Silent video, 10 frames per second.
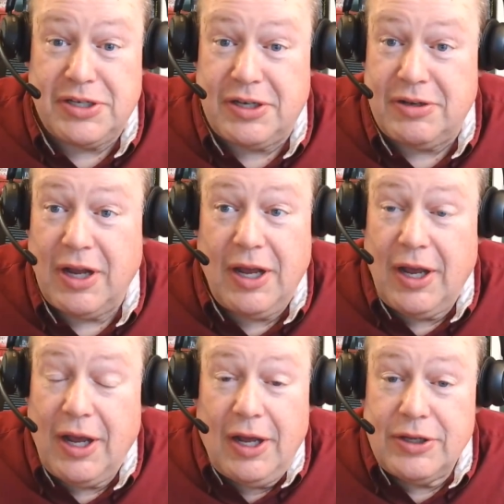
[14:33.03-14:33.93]
And
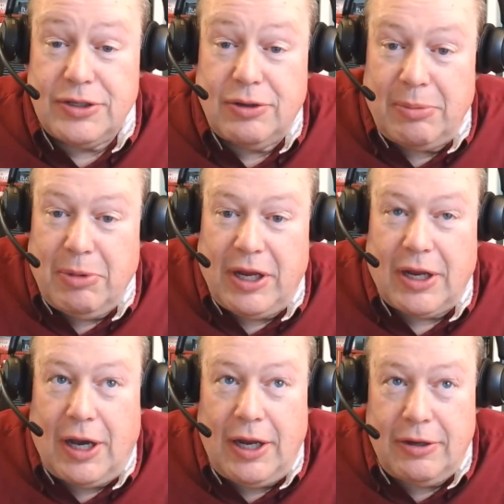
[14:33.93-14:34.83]
so I'm like,
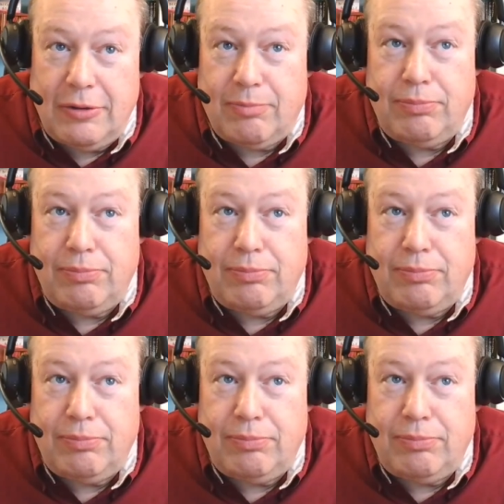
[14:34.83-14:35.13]
I could,